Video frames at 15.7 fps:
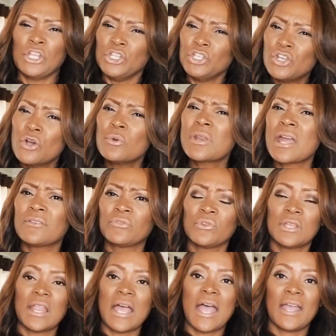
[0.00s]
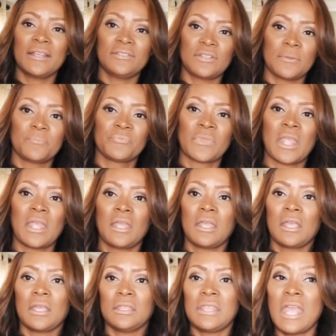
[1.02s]
You know what I've realized?
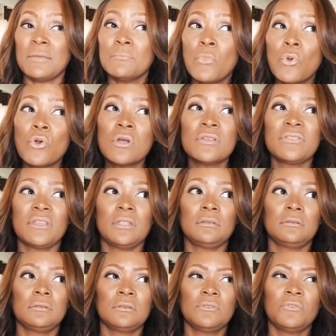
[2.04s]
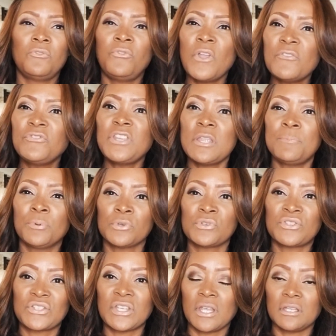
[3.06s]
That more than
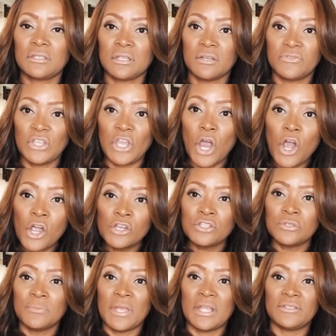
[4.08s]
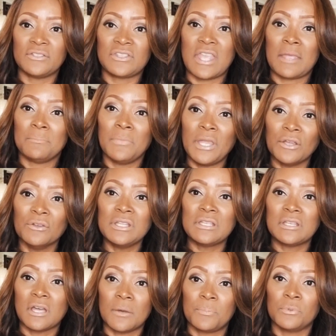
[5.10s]
50% of the arguments that married
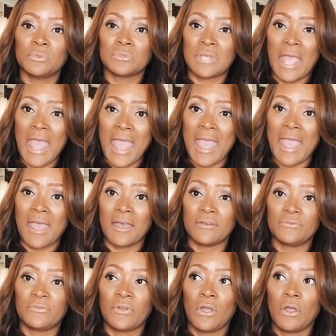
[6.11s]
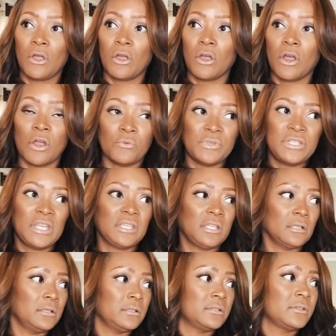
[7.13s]
couples have are
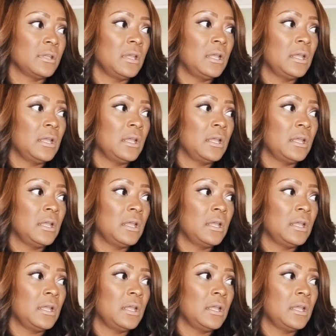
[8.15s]
ridiculous.